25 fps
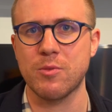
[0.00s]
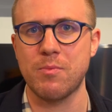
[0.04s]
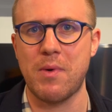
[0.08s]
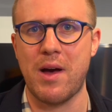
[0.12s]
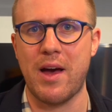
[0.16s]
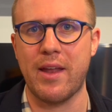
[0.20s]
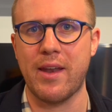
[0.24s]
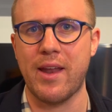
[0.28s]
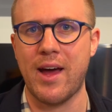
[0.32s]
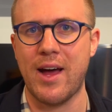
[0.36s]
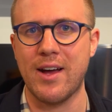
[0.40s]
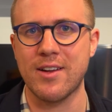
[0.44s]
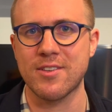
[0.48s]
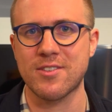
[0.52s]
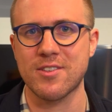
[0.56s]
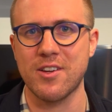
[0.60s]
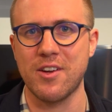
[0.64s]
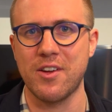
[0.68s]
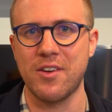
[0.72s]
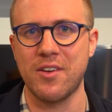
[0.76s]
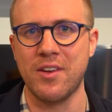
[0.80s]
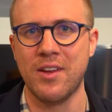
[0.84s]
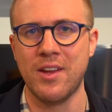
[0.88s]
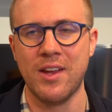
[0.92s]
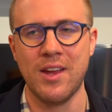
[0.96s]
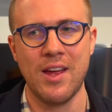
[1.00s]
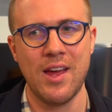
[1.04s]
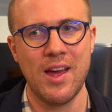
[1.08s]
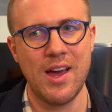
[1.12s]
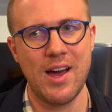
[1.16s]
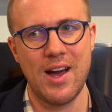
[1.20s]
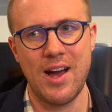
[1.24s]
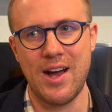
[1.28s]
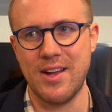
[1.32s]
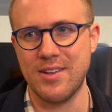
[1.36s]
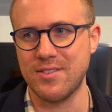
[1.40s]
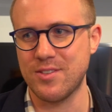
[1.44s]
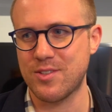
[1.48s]
Manhattan.
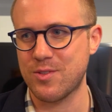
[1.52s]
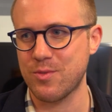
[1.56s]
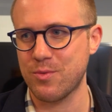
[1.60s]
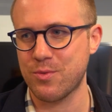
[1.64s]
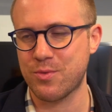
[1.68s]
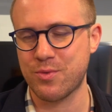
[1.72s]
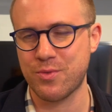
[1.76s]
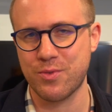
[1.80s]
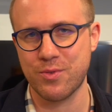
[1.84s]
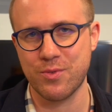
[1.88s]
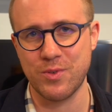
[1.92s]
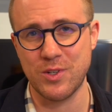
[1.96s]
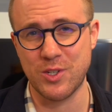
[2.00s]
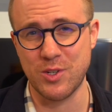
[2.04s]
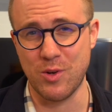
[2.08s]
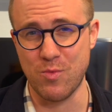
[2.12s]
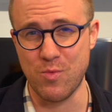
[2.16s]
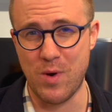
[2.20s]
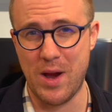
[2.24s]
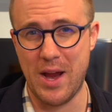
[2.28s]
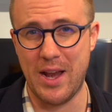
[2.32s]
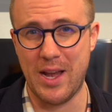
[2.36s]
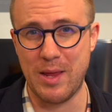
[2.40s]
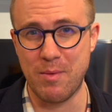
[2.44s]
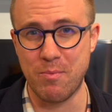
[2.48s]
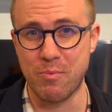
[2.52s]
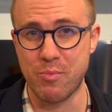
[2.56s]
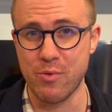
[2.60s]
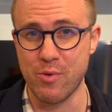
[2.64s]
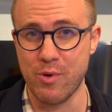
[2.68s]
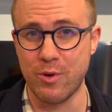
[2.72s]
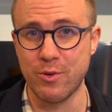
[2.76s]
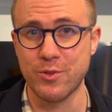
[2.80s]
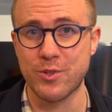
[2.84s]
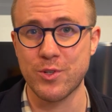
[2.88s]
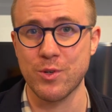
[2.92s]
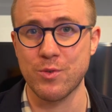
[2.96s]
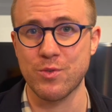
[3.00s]
And it's a really
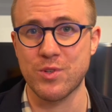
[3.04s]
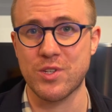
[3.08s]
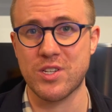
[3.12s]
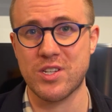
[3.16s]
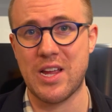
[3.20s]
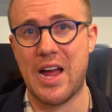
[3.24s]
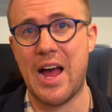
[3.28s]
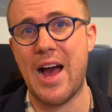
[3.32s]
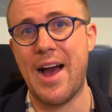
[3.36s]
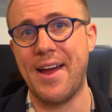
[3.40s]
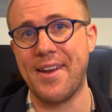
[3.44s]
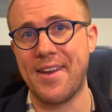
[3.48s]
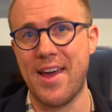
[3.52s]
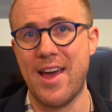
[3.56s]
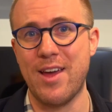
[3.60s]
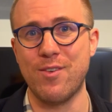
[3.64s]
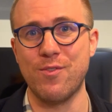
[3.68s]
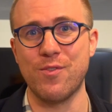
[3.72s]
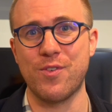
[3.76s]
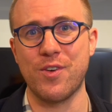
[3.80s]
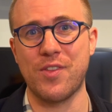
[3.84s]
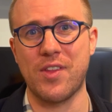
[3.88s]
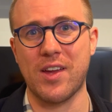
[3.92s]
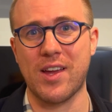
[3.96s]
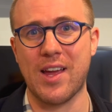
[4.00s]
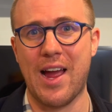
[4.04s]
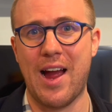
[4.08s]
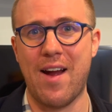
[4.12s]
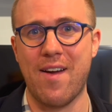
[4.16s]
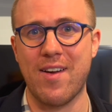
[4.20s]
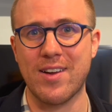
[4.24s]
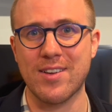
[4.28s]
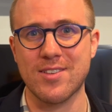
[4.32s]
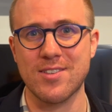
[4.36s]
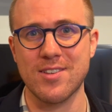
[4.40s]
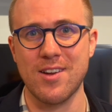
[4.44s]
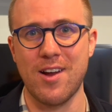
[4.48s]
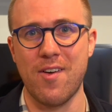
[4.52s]
brutal, sad end for the character.